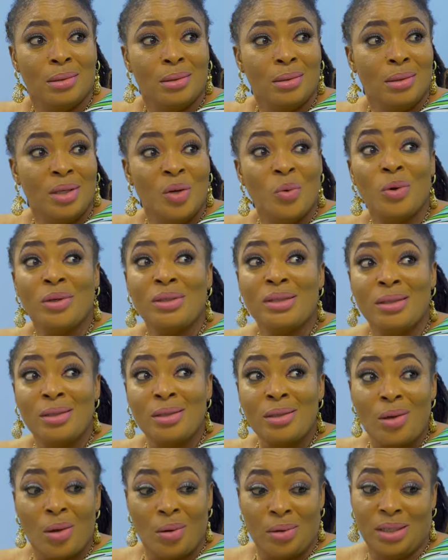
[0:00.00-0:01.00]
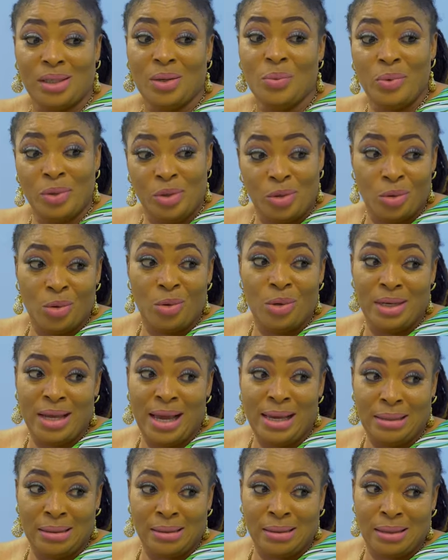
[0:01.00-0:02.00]
he was discussing with Ugodia and
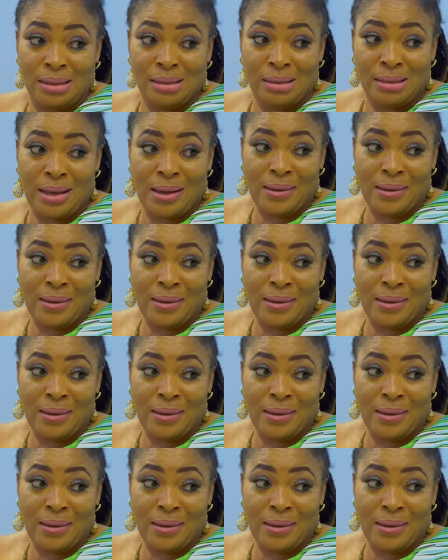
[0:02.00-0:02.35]
his sister?